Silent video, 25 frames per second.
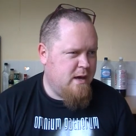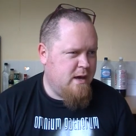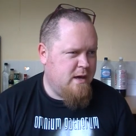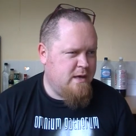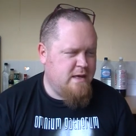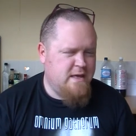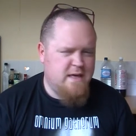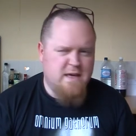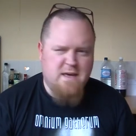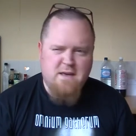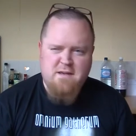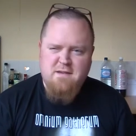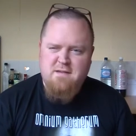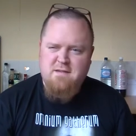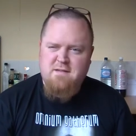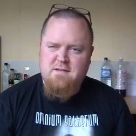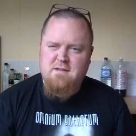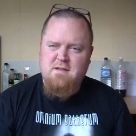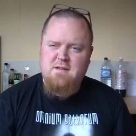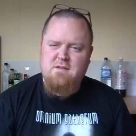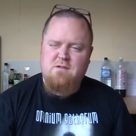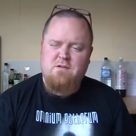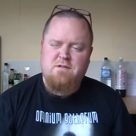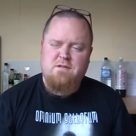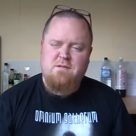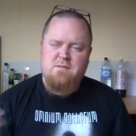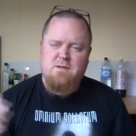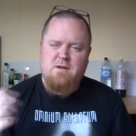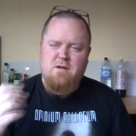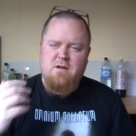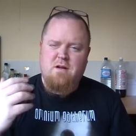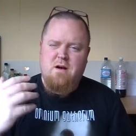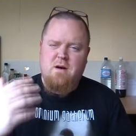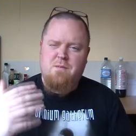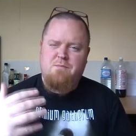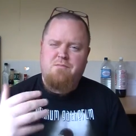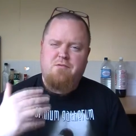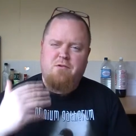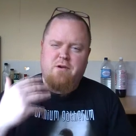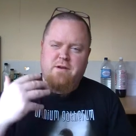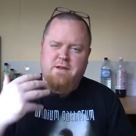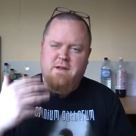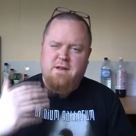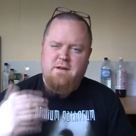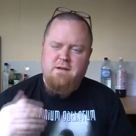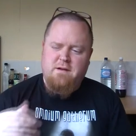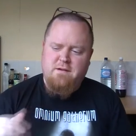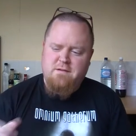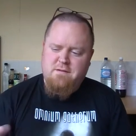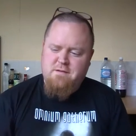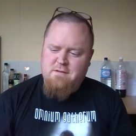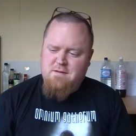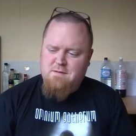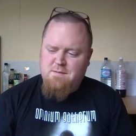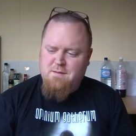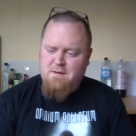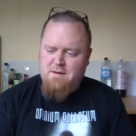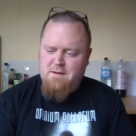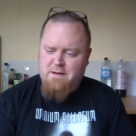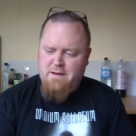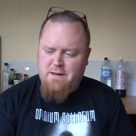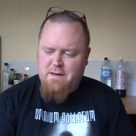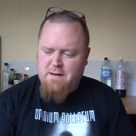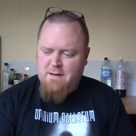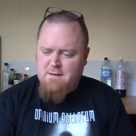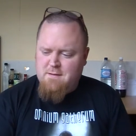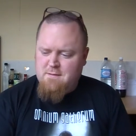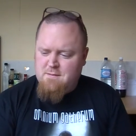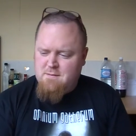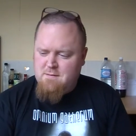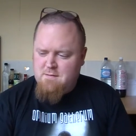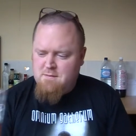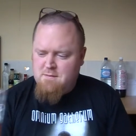yeast or something like that, a breadiness, something like that.